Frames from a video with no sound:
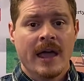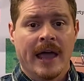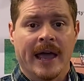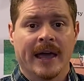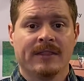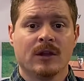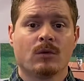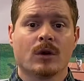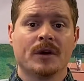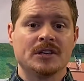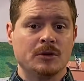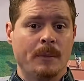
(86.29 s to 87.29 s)
and then we're
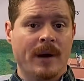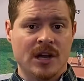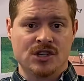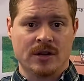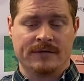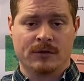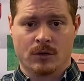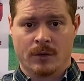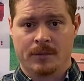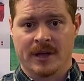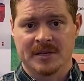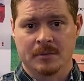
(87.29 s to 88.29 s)
going to budget for the
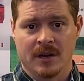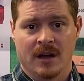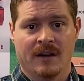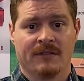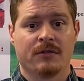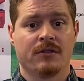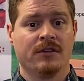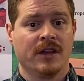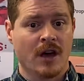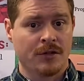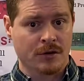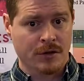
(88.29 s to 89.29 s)
replacement of the
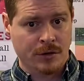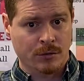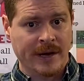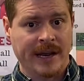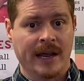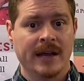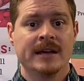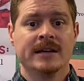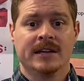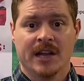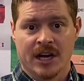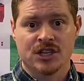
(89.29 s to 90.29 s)
other 3
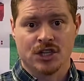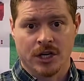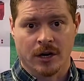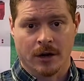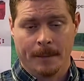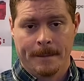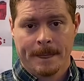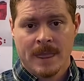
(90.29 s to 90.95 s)
next year.